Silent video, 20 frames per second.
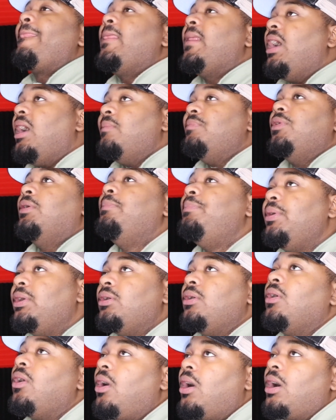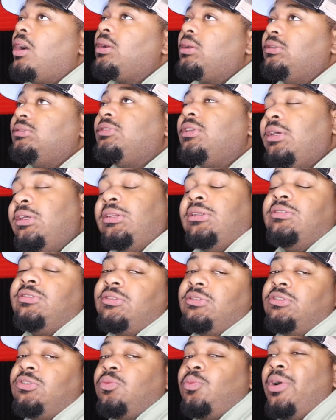I'm the bigger artist in this
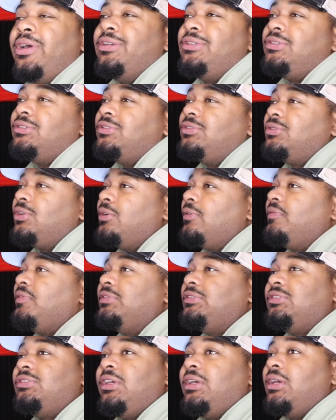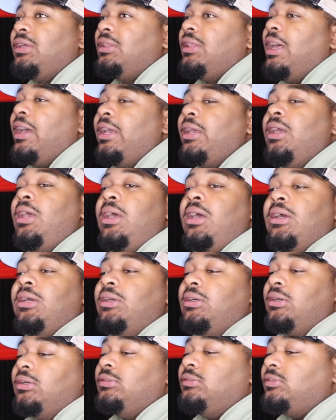situation. Surface saying like
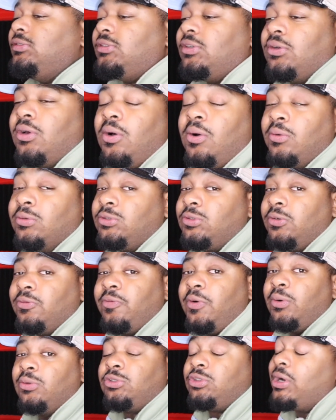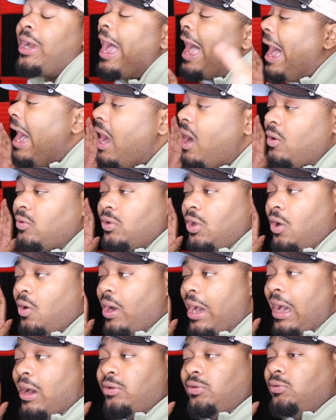Goodz is a culture vulture. I don't know
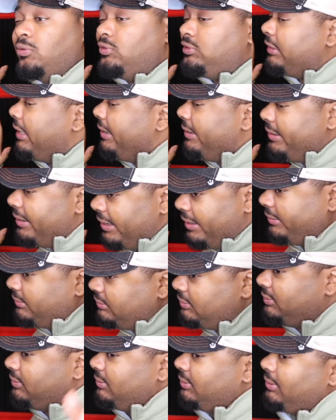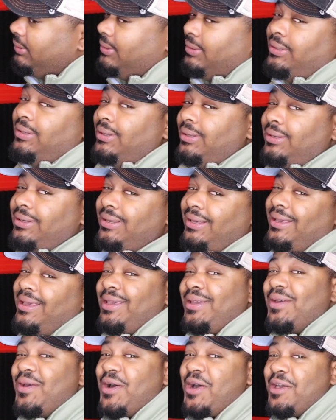how you saying that.
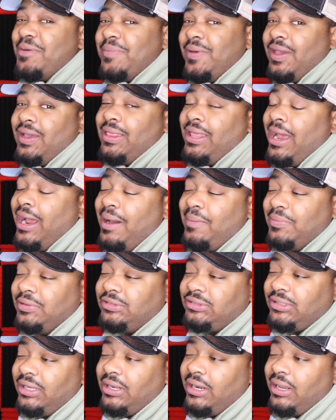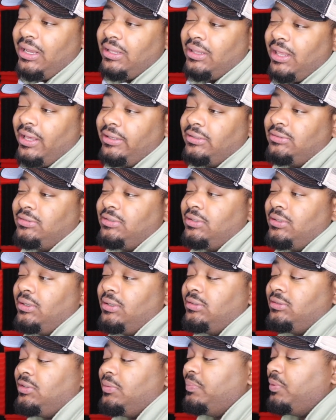You know what I mean? Like I'm gonna say that like
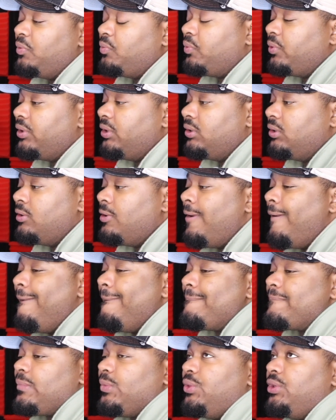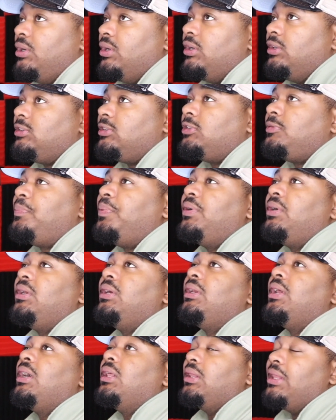to to be real, Goodz has put
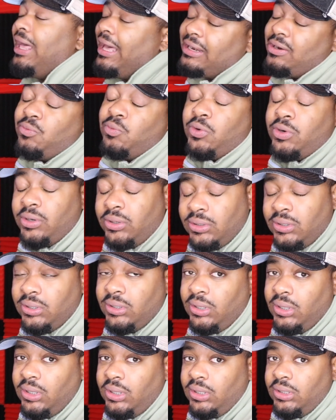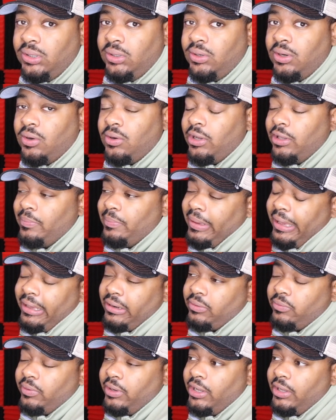in a lot of work you know, in
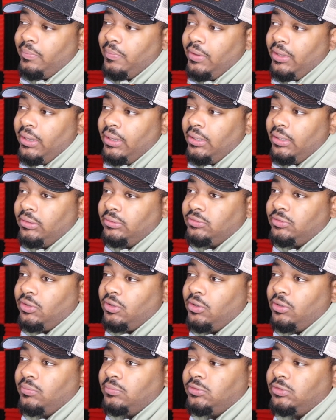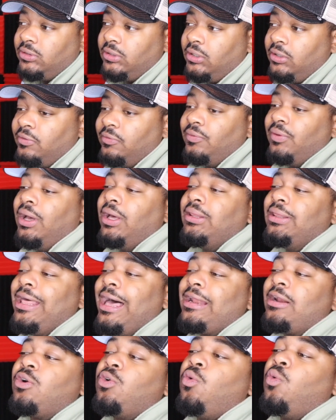battle rap in, terms of a
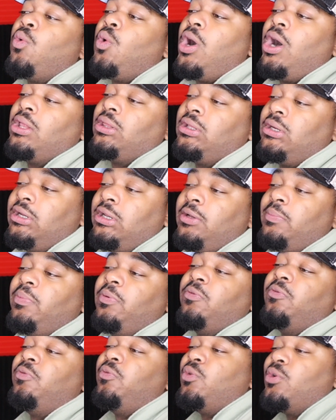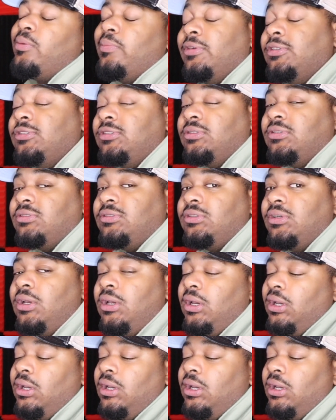lot of quality performances.